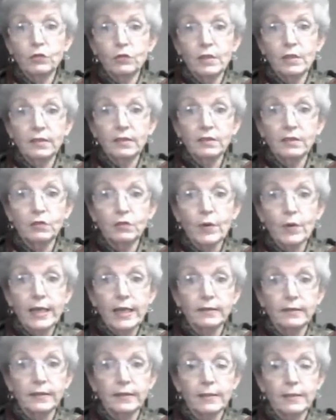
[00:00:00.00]
This is
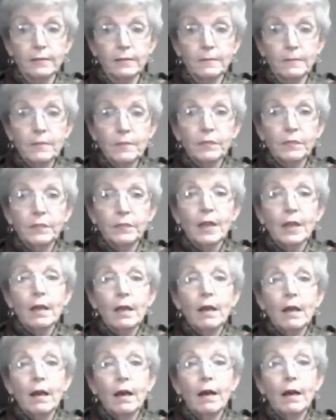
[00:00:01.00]
transient.
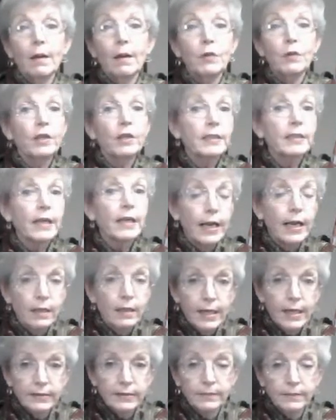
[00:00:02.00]
You could
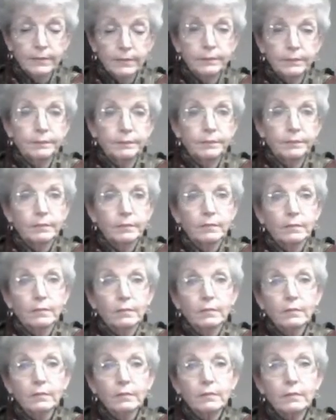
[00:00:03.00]
dialyze them
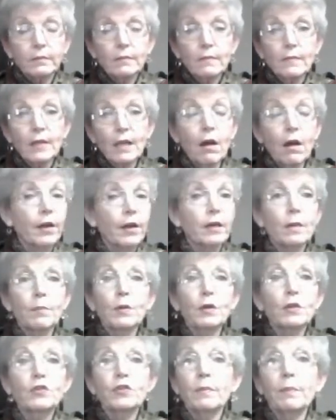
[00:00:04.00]
on an
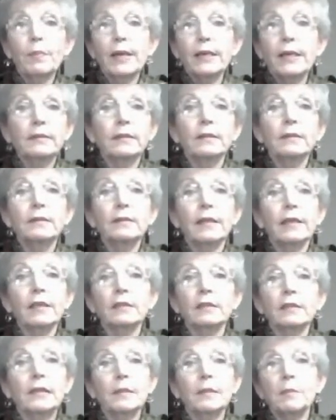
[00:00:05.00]
emergent basis. They
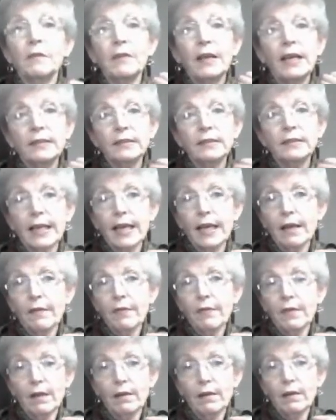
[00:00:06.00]
could slip a Vaz cap
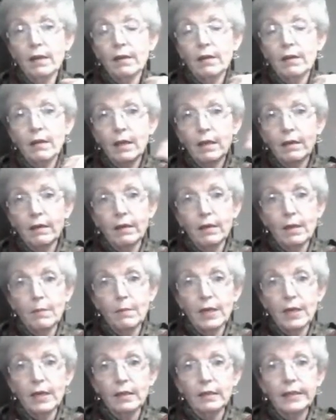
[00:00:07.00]
in and
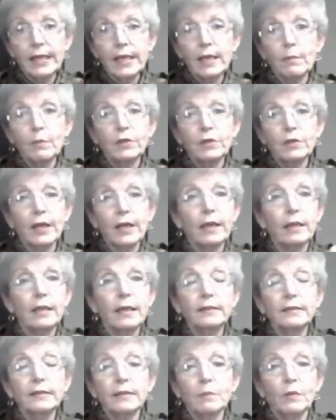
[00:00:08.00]
immediately hemodialyze
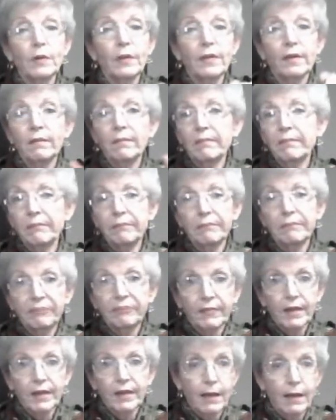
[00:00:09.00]
them within
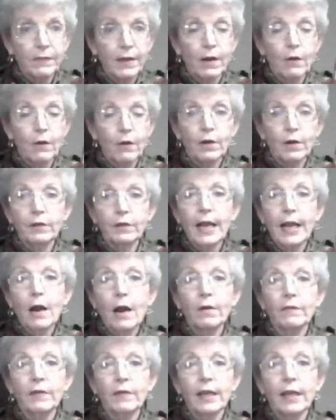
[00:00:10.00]
half hour and an
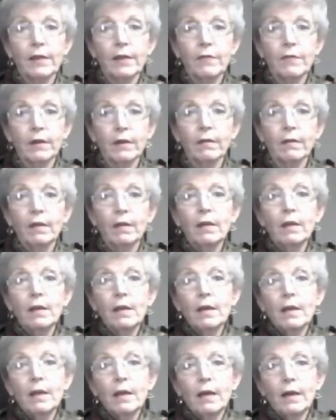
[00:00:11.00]
hour of getting
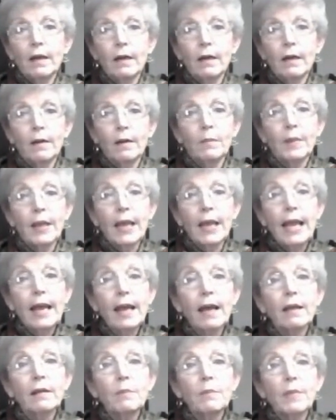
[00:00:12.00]
there.
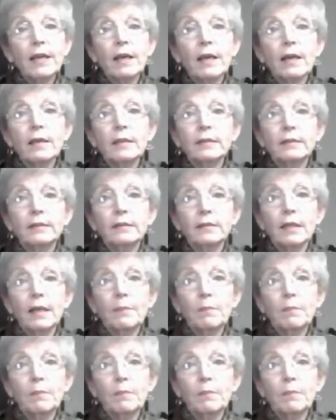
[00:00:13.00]
And because